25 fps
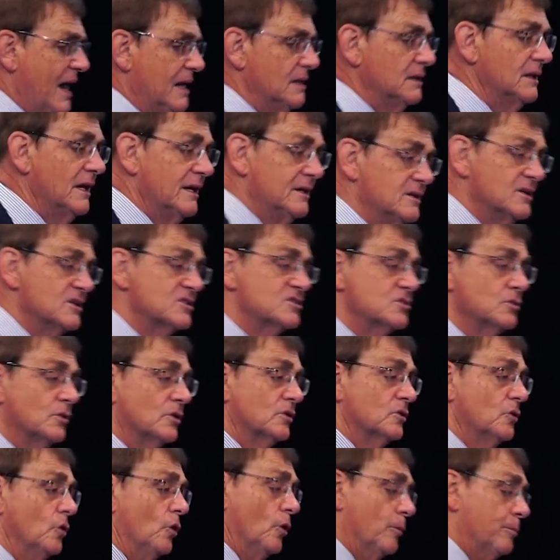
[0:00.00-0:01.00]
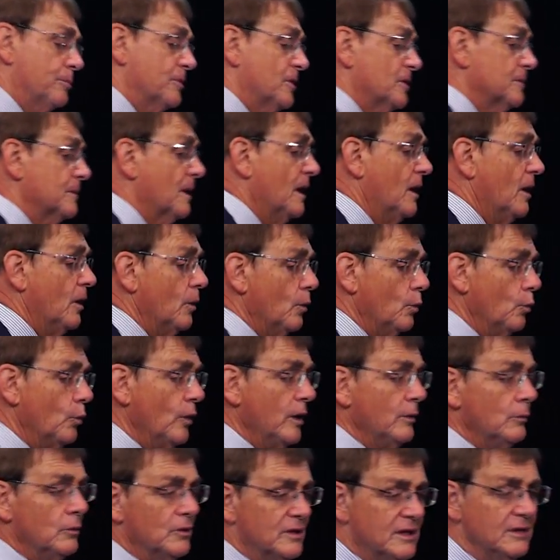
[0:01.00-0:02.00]
and lend it to a corporate,
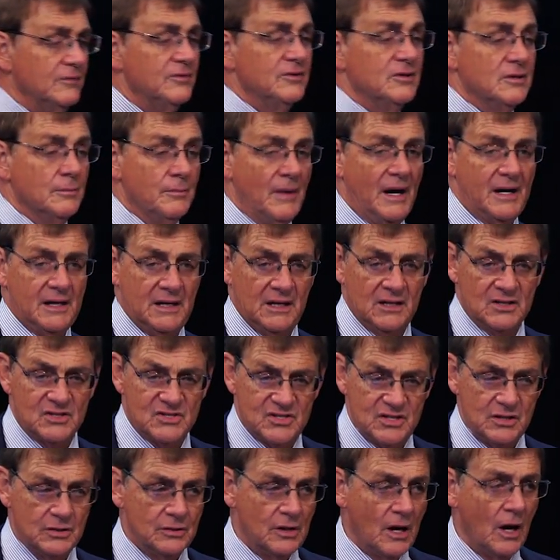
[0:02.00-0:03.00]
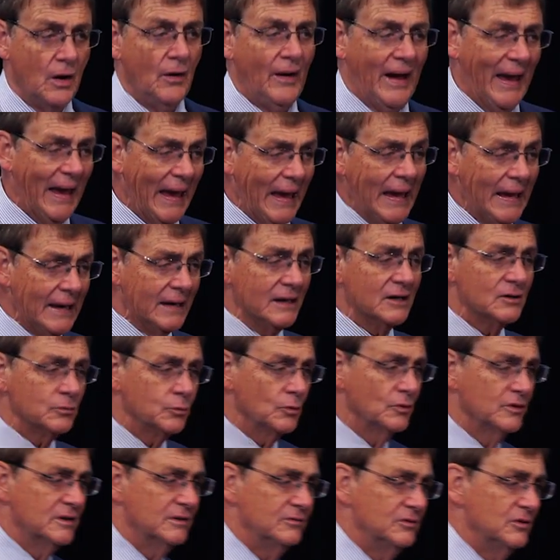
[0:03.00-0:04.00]
we will give you the money at zero and
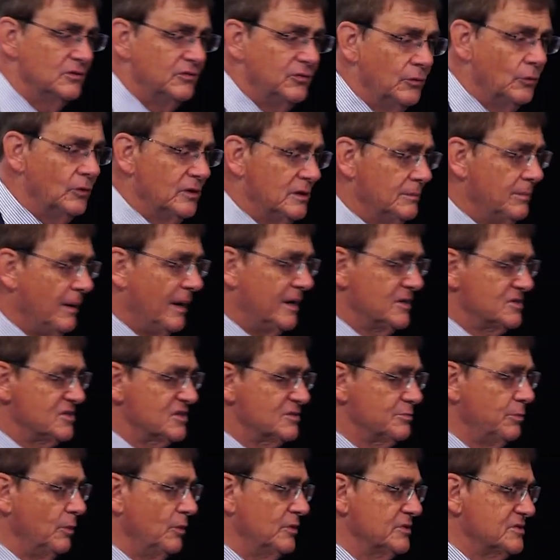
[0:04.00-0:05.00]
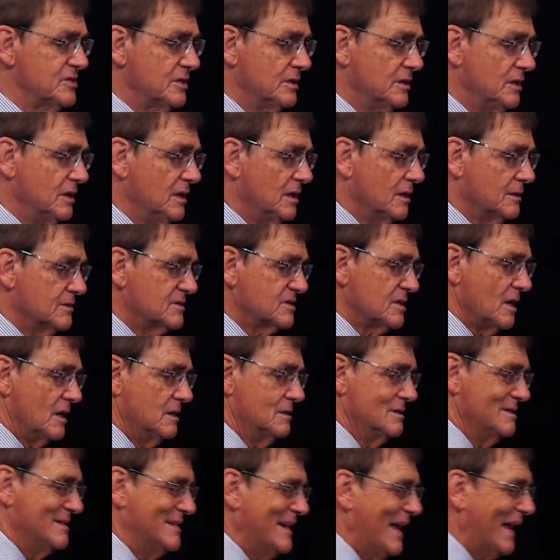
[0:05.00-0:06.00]
we'll give you 40 basis points a year.
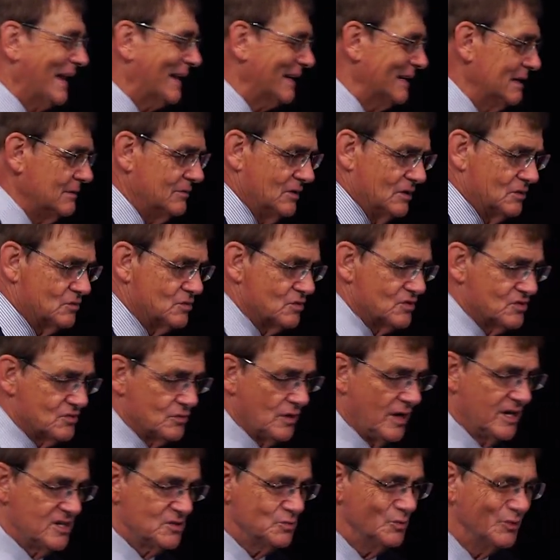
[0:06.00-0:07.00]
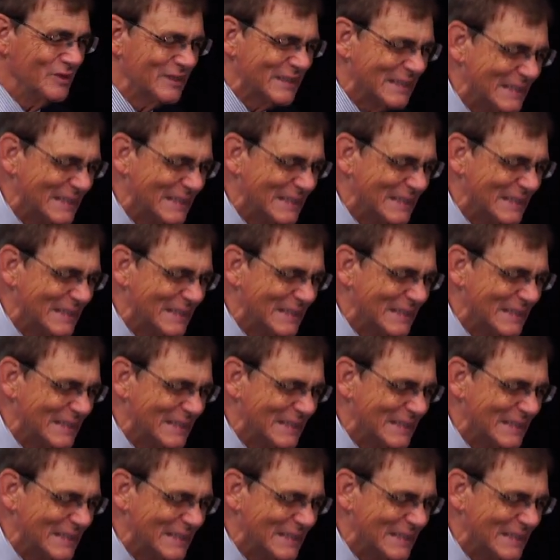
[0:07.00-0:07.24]
So negative interest rates will